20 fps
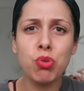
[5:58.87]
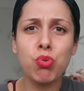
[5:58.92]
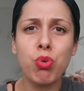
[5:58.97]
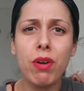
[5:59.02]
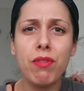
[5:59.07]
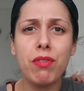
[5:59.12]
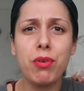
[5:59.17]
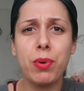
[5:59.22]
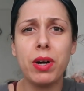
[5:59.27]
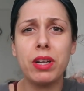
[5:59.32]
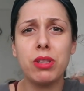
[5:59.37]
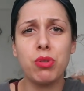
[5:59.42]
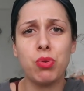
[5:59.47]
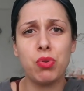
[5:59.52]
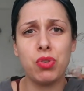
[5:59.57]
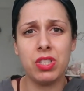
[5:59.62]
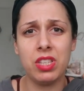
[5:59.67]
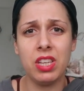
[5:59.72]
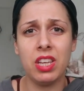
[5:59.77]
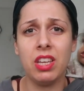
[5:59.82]
to everyone
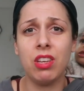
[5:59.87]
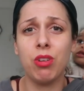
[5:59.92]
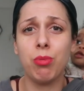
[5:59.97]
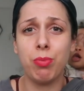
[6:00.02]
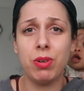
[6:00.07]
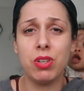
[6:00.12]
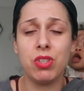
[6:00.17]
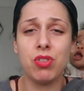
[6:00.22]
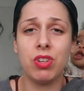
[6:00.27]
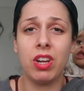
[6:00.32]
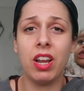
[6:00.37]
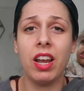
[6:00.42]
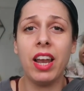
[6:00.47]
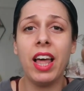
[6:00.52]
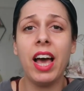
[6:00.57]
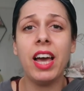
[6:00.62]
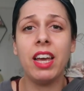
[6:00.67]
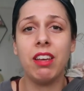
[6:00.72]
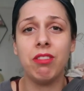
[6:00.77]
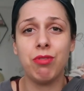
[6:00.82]
to see your personal
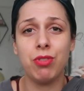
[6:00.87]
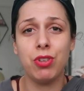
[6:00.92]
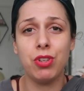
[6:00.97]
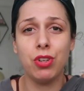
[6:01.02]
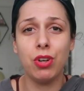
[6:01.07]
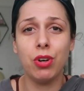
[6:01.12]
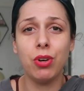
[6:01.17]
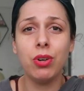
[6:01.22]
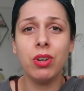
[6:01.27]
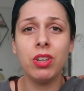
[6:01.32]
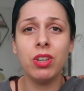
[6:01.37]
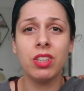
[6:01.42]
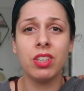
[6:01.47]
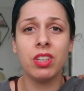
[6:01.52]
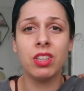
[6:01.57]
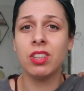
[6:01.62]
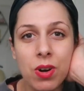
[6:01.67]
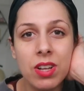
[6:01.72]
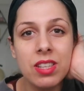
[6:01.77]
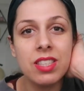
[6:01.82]
life you know
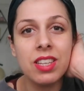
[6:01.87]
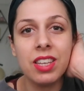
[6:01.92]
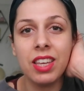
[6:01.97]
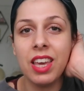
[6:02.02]
once